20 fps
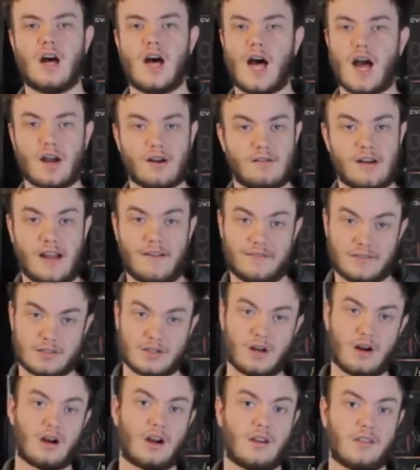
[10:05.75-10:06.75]
a graphics
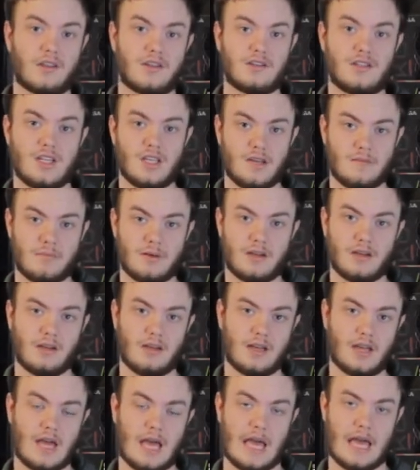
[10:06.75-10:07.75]
card on the cheap
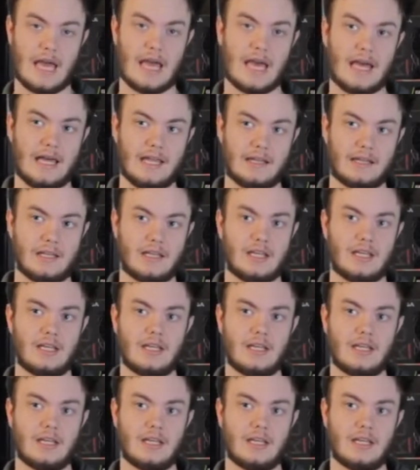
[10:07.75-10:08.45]
and